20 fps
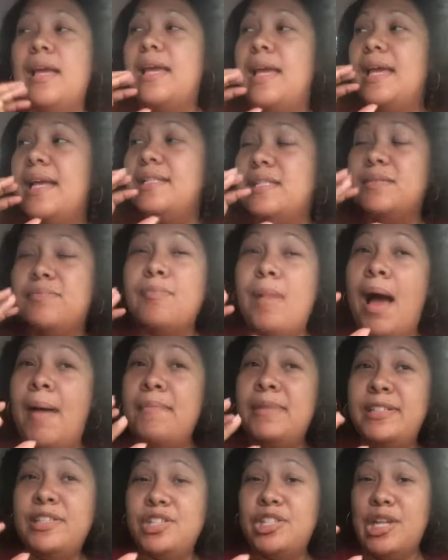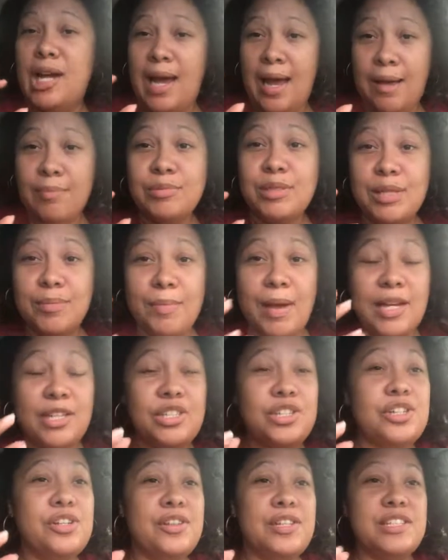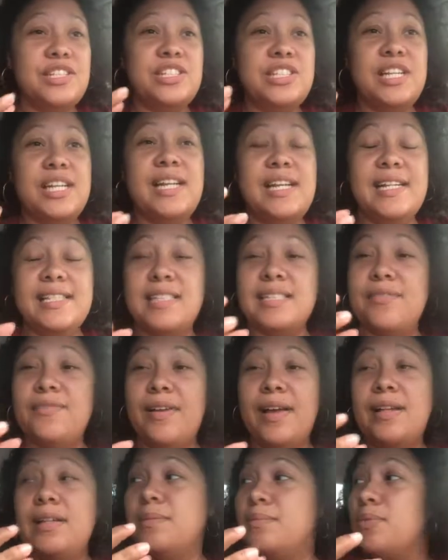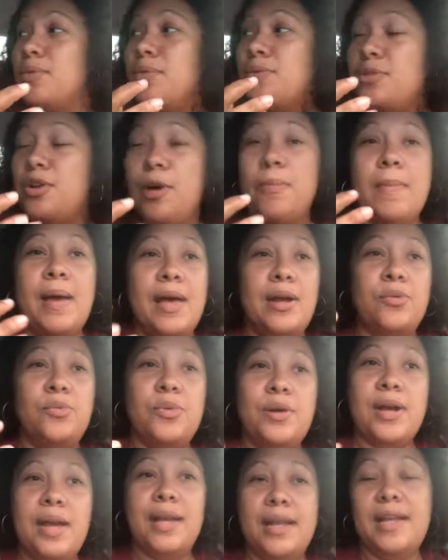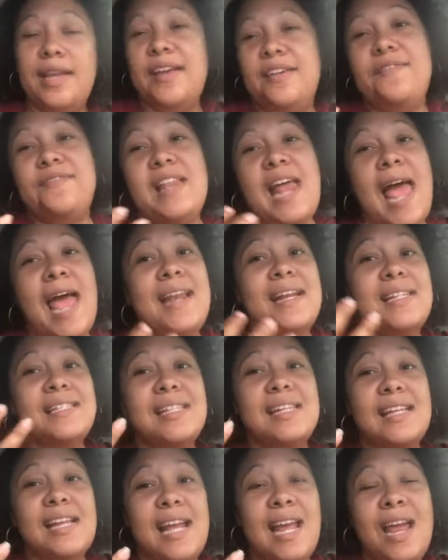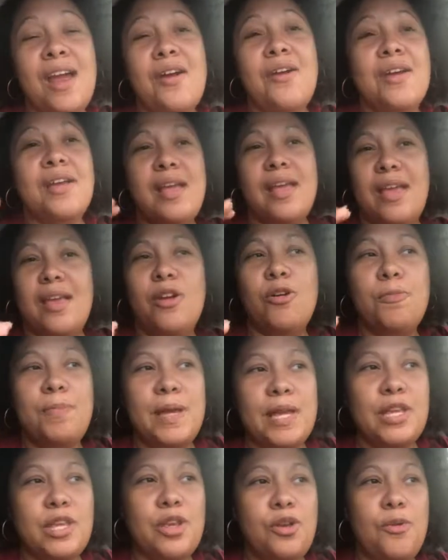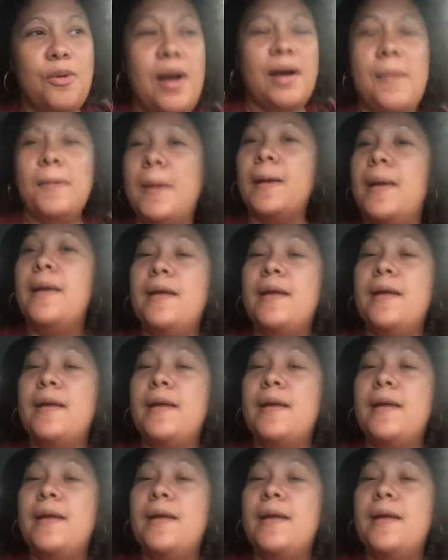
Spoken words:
it's mommy's job to make sure that she is available no matter what. If daddy's in the area, he'll pick you up.